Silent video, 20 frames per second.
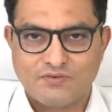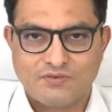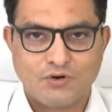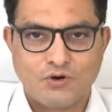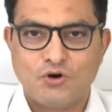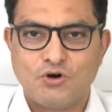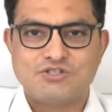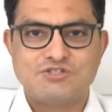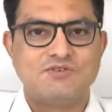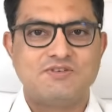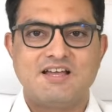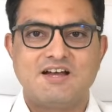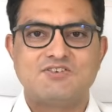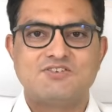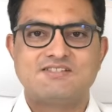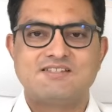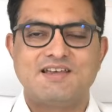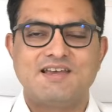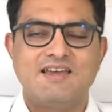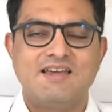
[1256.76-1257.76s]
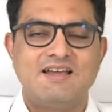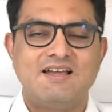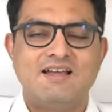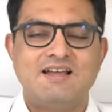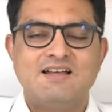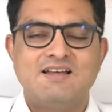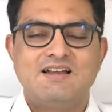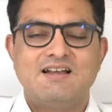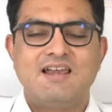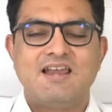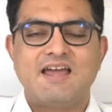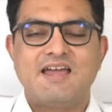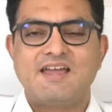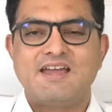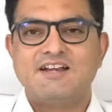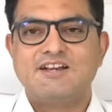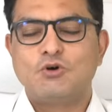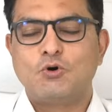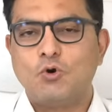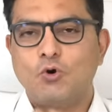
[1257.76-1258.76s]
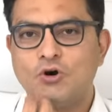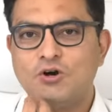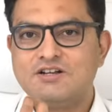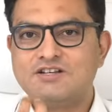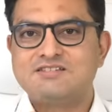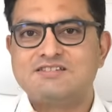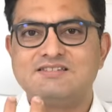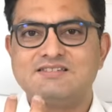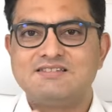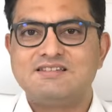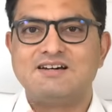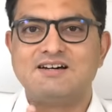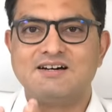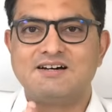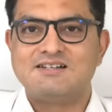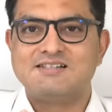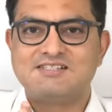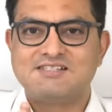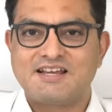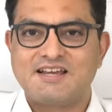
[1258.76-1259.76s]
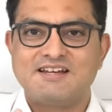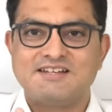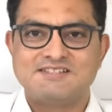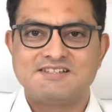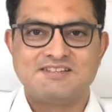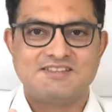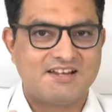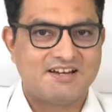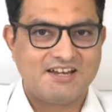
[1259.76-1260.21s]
goes without saying, like it holds the shares in the